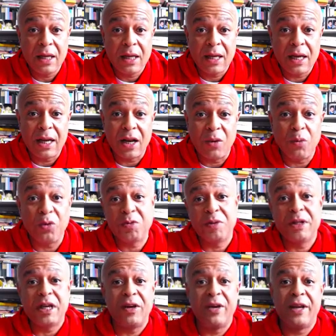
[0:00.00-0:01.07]
Hello, Walter
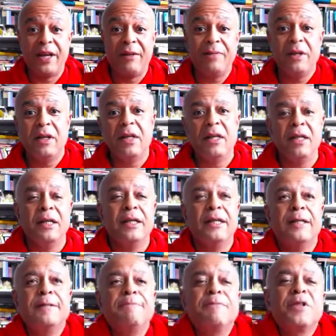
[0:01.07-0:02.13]
McKone here.
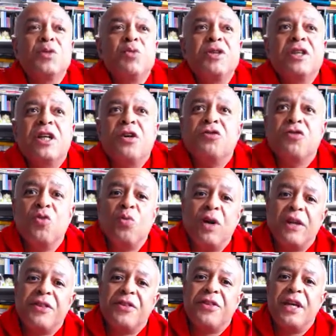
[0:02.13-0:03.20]
Just wanted to go through what
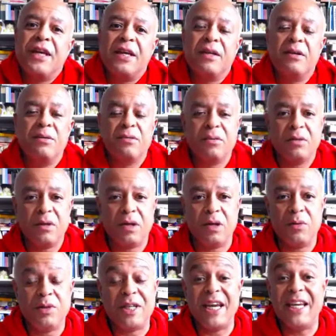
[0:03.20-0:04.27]
I think
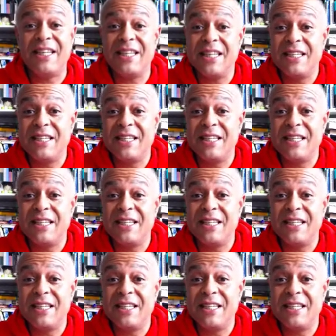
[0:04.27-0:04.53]
was A.T.